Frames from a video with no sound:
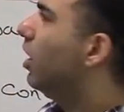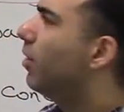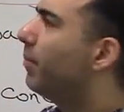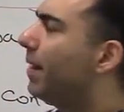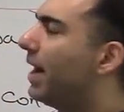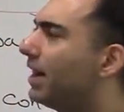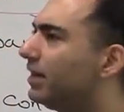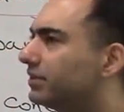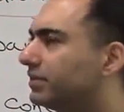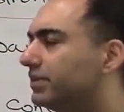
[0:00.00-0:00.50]

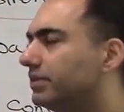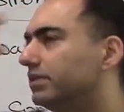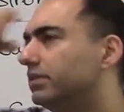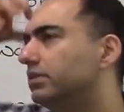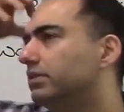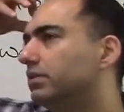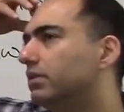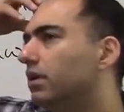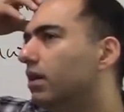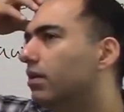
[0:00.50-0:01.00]
about,
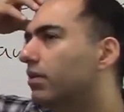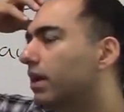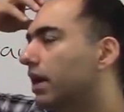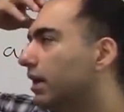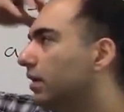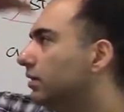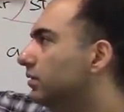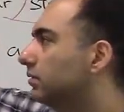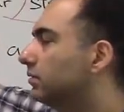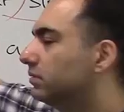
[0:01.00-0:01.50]

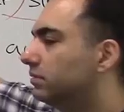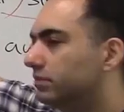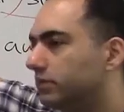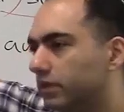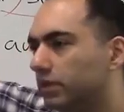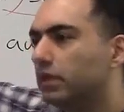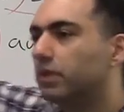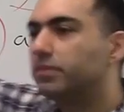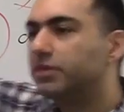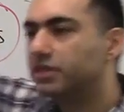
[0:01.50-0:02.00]
okay,
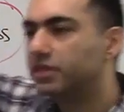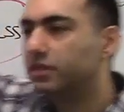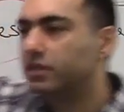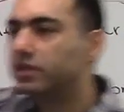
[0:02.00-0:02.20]
so let me see.